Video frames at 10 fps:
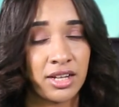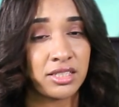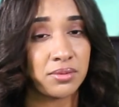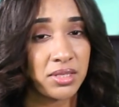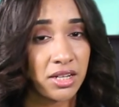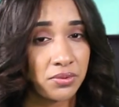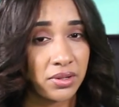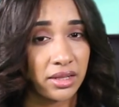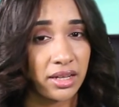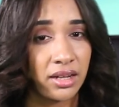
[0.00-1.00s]

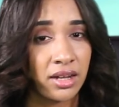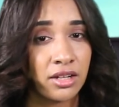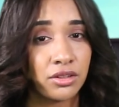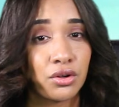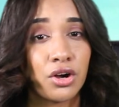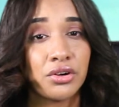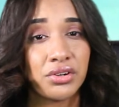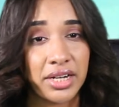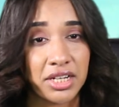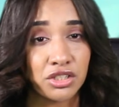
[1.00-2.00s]
Subsequently, the
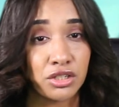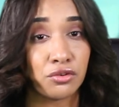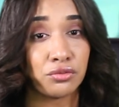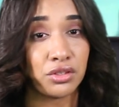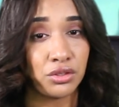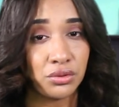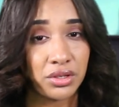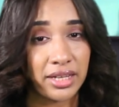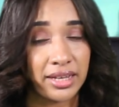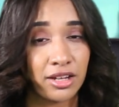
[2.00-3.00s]
coronation of the new
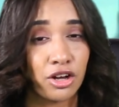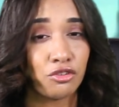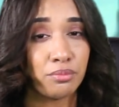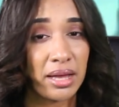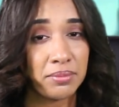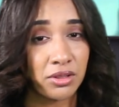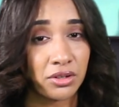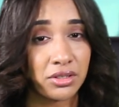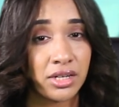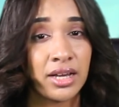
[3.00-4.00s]
king of
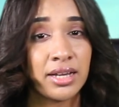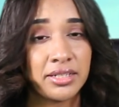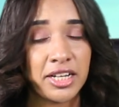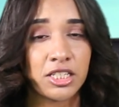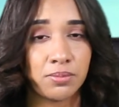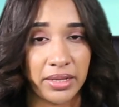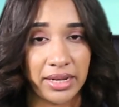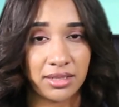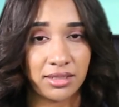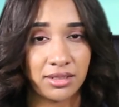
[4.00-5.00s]
Babylon takes
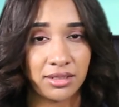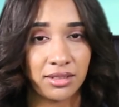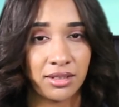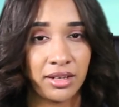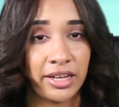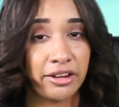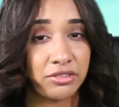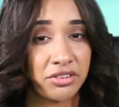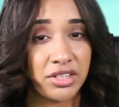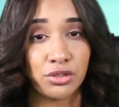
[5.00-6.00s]
place. If
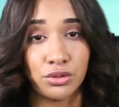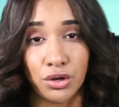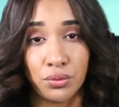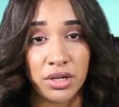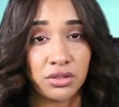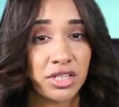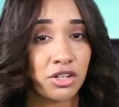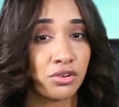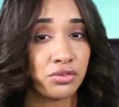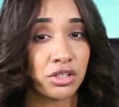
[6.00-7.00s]
there is no one to take
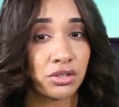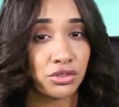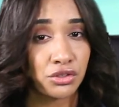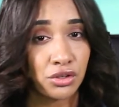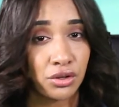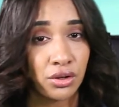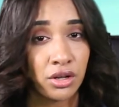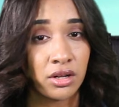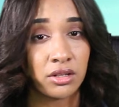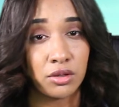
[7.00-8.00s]
over the control,
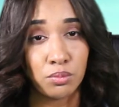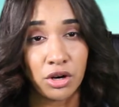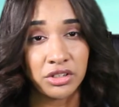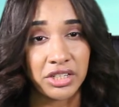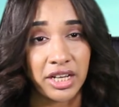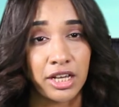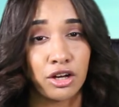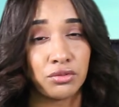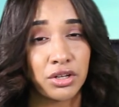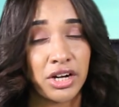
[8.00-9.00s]
the monarchy
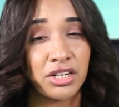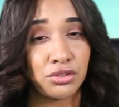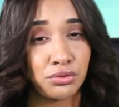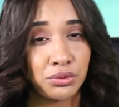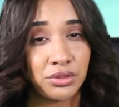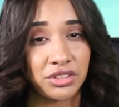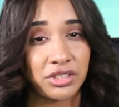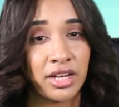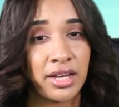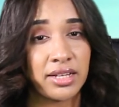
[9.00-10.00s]
of the current
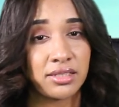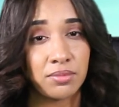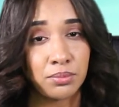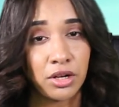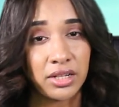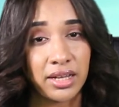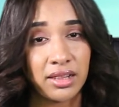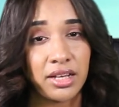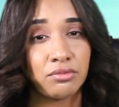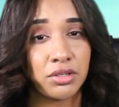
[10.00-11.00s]
ruler is
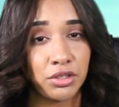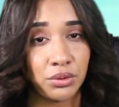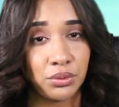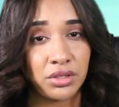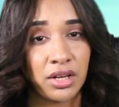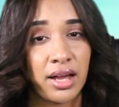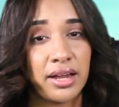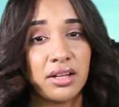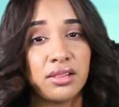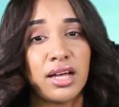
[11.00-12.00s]
symbolically renewed
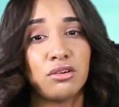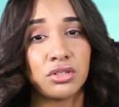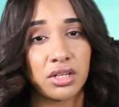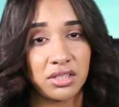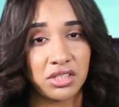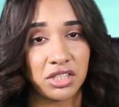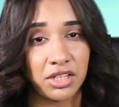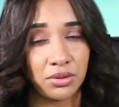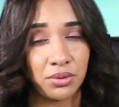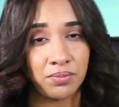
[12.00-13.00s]
and allowed to continue.